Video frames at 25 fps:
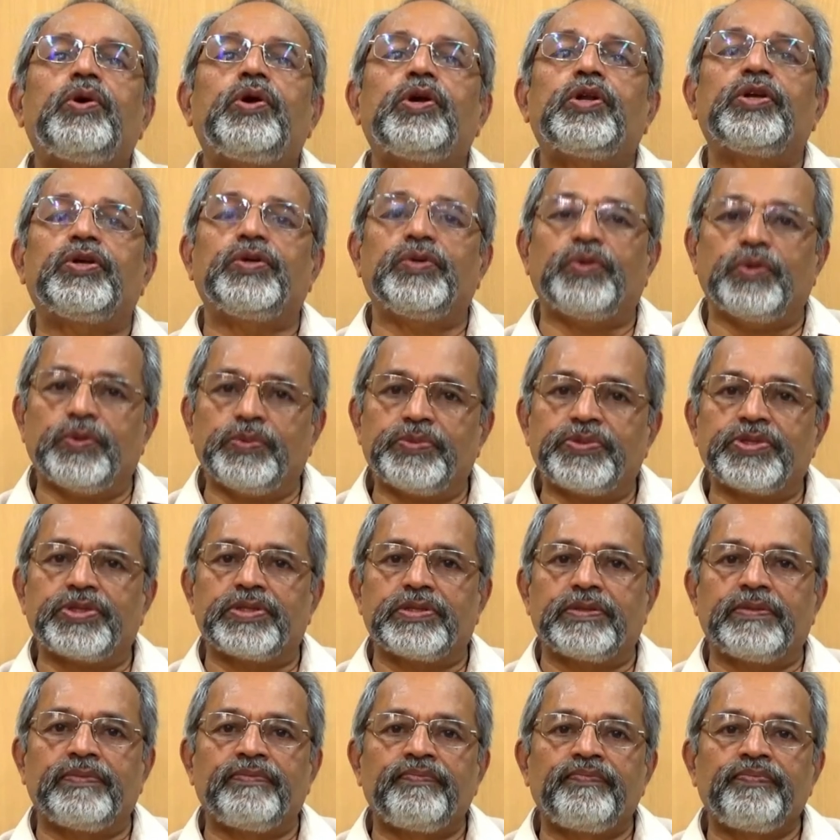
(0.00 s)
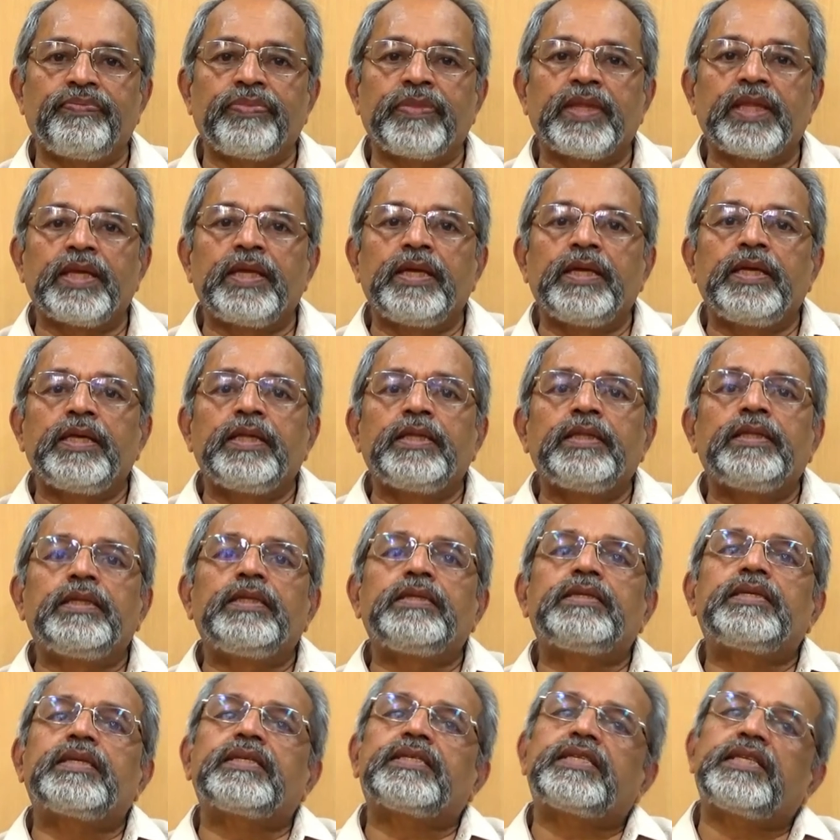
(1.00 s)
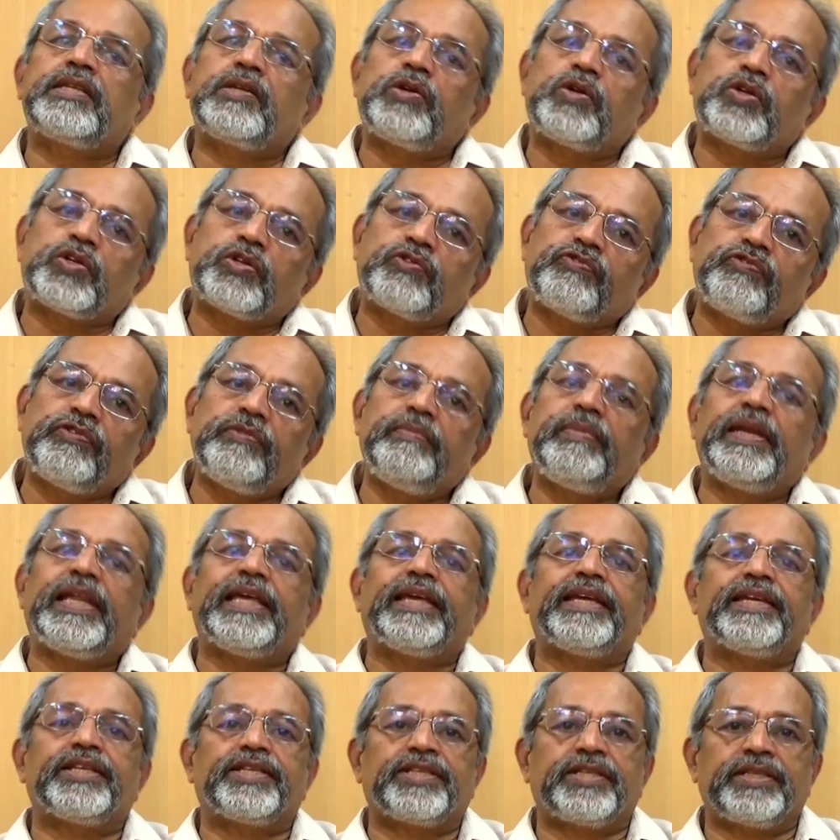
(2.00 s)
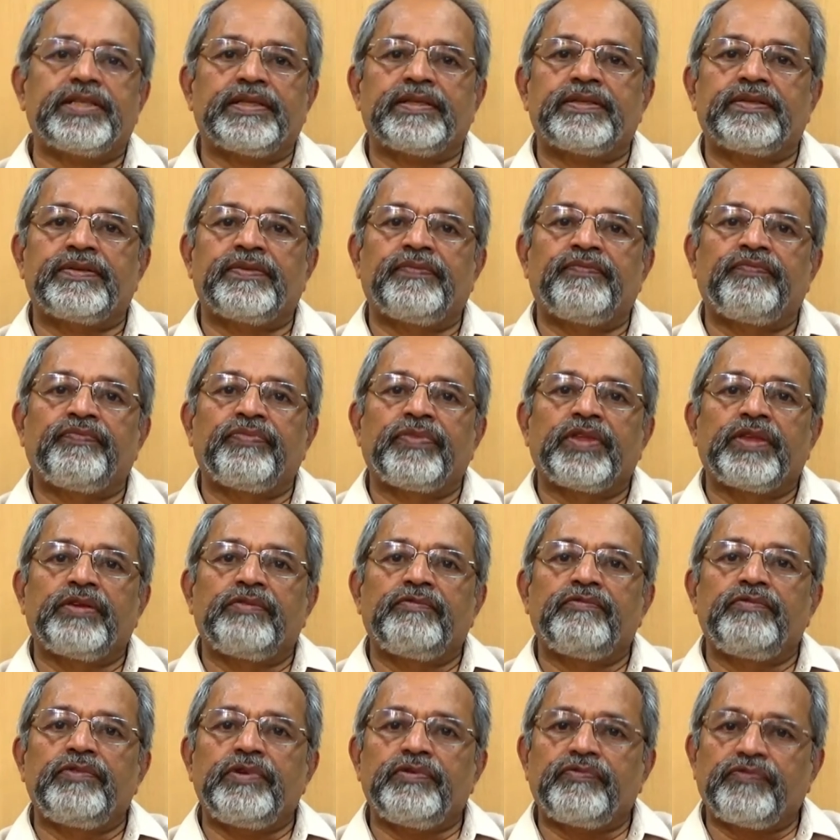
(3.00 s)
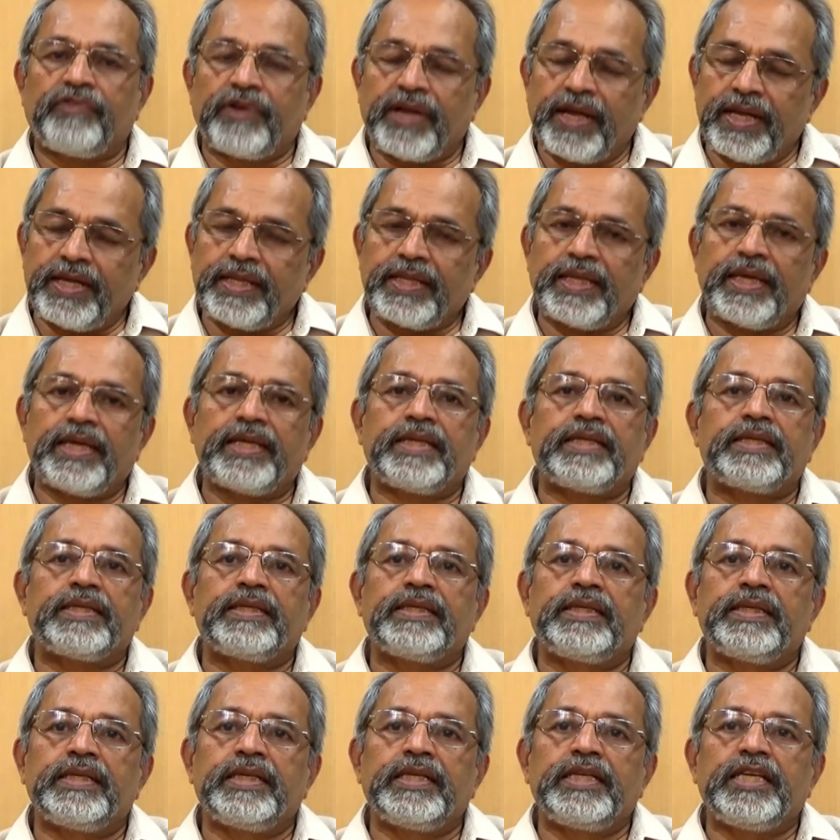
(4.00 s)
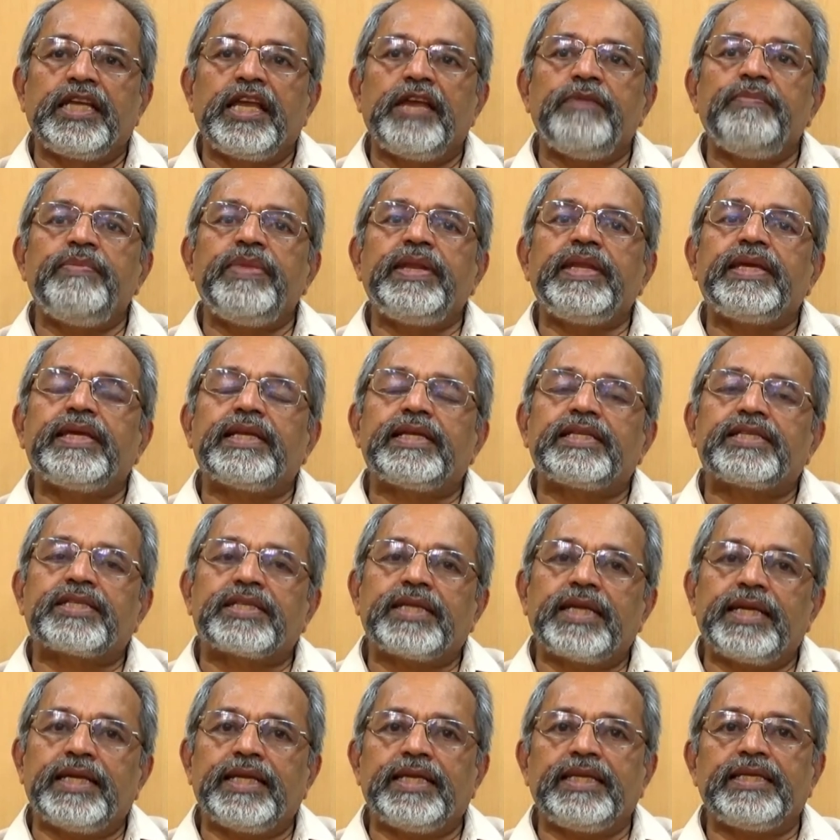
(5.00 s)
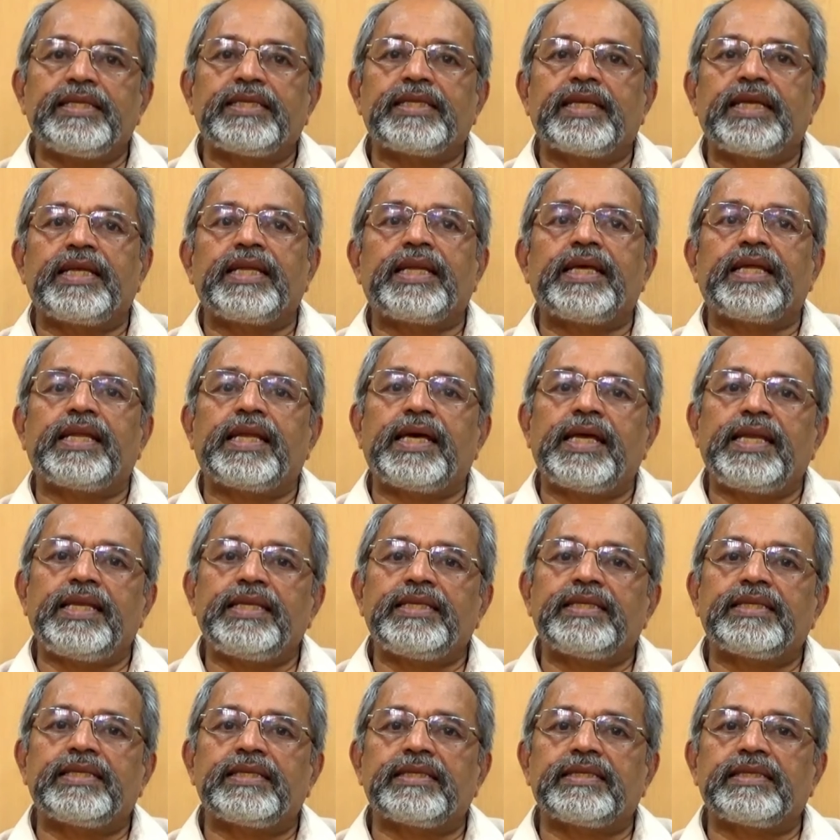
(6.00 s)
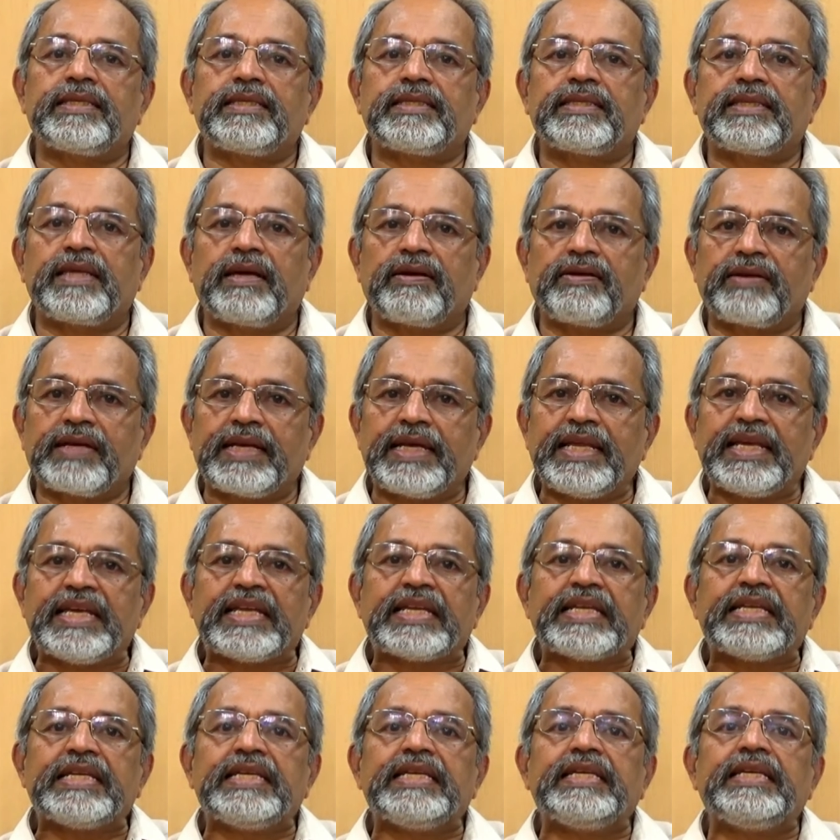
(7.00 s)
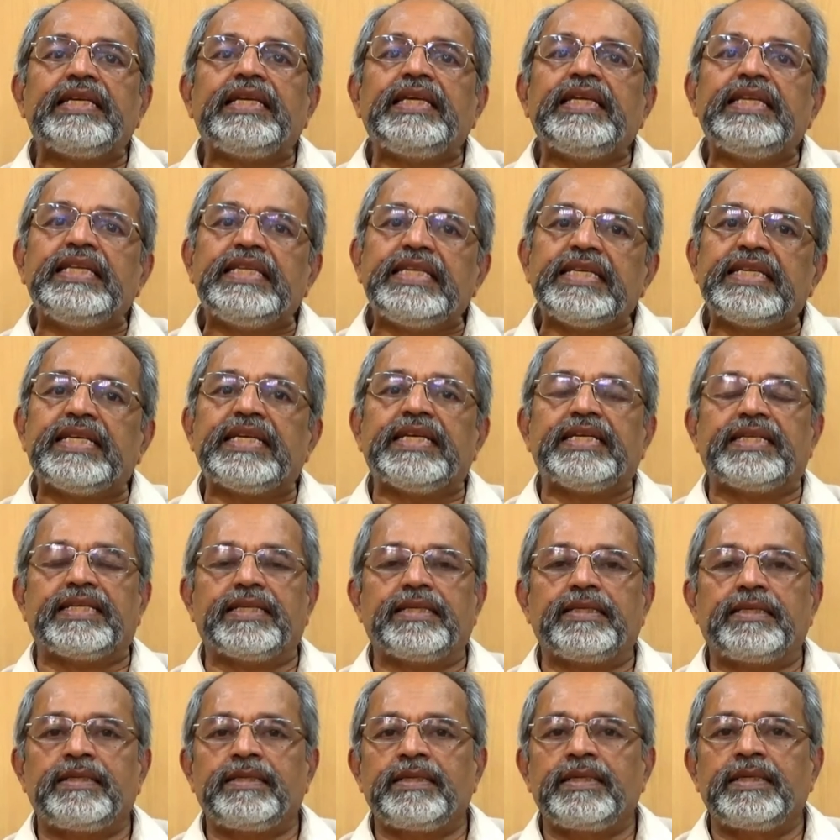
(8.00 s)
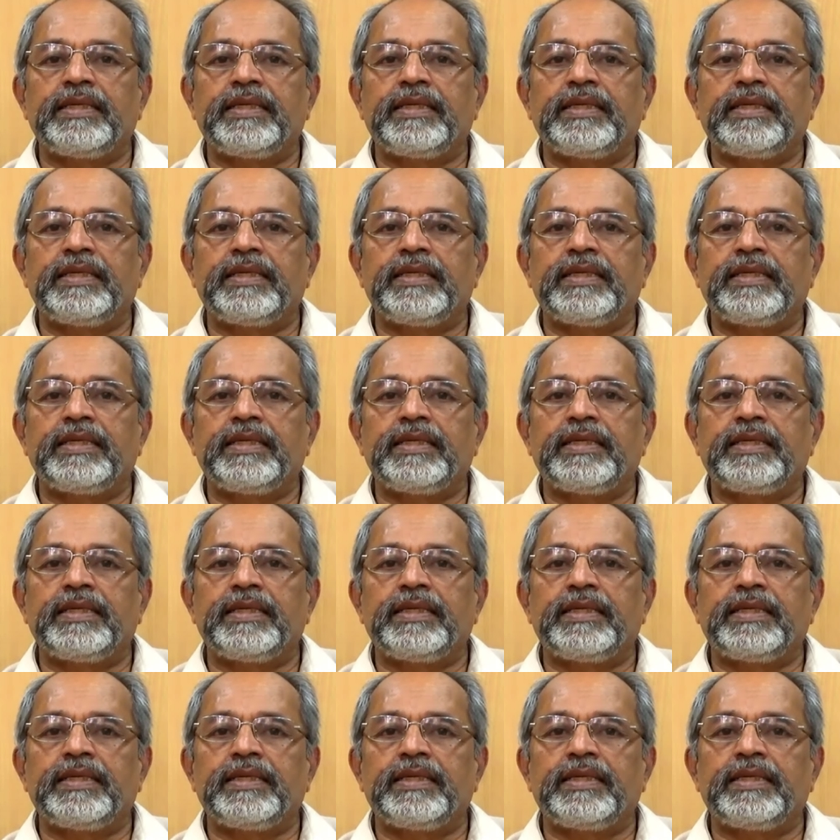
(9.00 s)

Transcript: all groups. This has a lot of implications. We find that empirical studies and analyses are clearly indicated